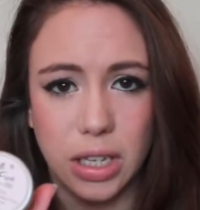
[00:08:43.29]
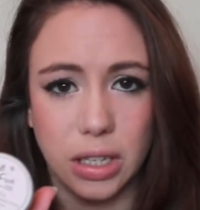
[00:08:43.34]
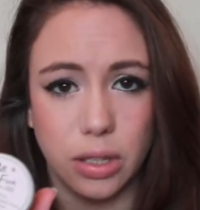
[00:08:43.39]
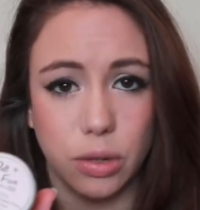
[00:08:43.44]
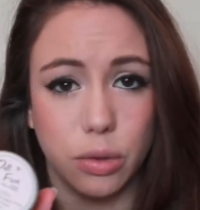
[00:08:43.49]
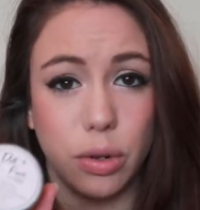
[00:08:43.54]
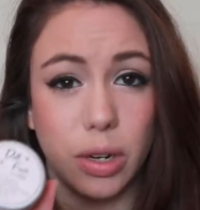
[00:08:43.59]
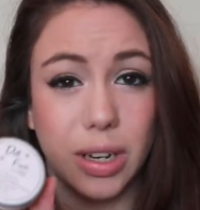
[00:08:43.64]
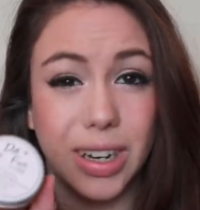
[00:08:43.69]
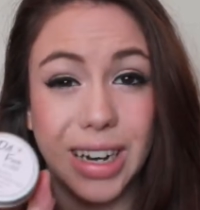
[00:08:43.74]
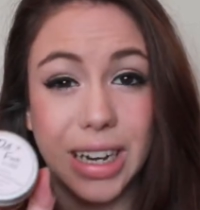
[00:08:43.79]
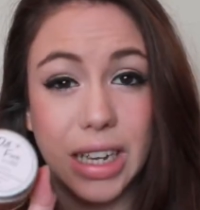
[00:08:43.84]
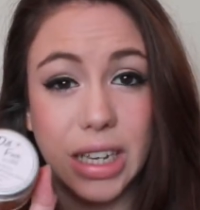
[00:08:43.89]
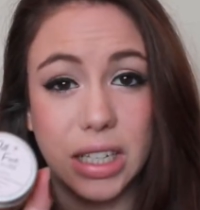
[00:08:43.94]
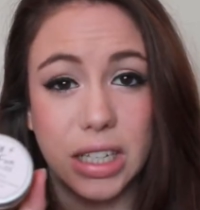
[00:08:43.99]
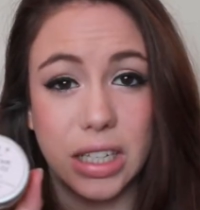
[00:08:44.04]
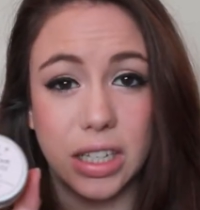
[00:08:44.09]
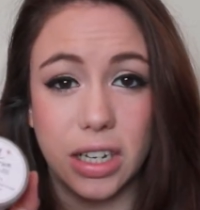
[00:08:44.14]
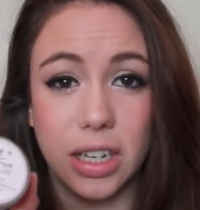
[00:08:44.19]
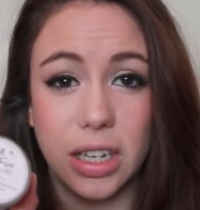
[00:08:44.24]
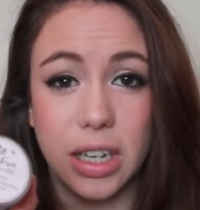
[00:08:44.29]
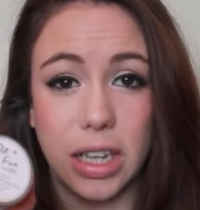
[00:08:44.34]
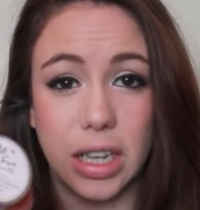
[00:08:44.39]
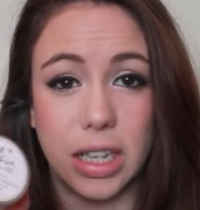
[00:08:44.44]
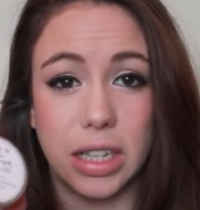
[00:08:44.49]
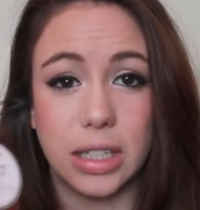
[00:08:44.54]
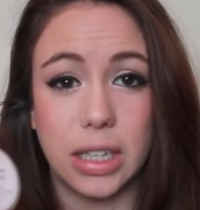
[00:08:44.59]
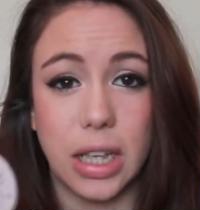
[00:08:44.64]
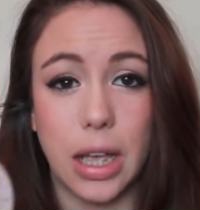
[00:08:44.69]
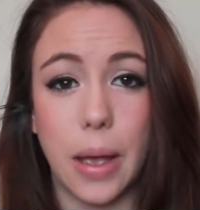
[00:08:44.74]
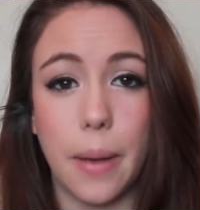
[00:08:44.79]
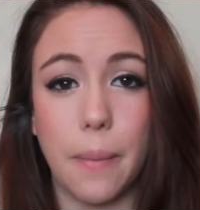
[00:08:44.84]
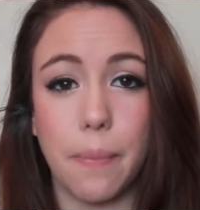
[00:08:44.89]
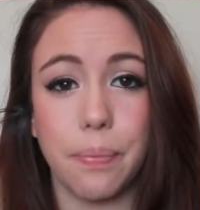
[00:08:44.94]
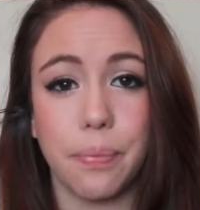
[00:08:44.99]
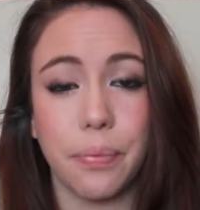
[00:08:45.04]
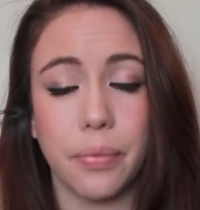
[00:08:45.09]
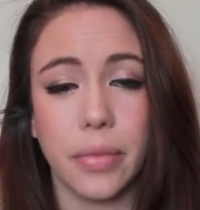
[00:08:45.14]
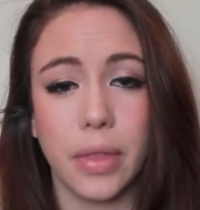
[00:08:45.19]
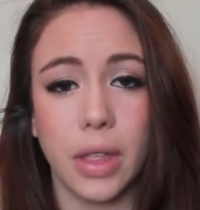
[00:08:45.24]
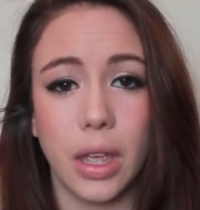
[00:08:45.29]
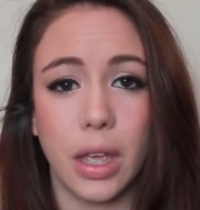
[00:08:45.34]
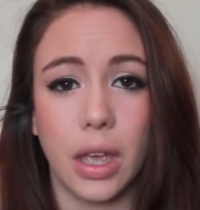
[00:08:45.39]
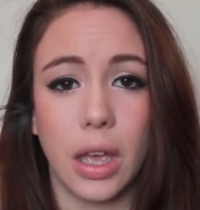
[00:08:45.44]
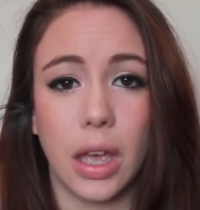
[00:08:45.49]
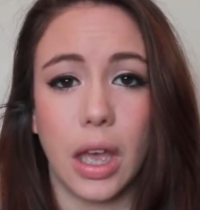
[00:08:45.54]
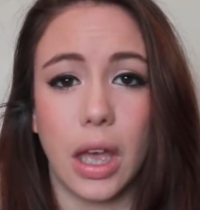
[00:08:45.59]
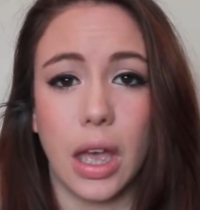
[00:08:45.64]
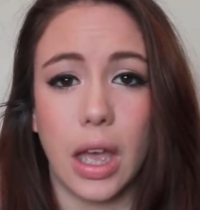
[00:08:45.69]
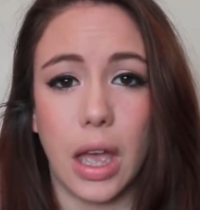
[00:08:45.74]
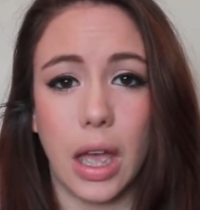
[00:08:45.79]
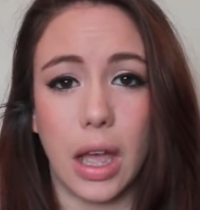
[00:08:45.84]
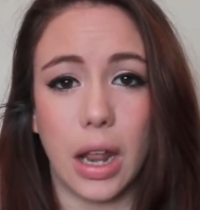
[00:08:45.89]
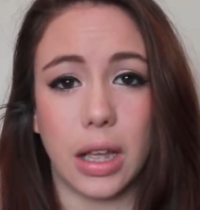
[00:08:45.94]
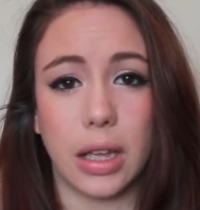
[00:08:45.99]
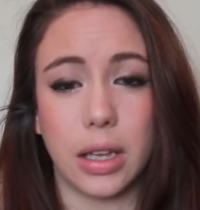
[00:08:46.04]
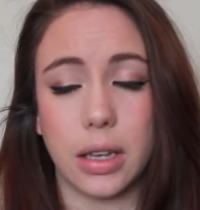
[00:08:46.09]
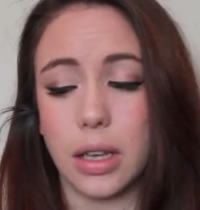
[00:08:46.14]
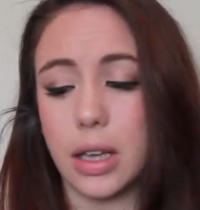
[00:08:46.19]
It's called Lolita. It's like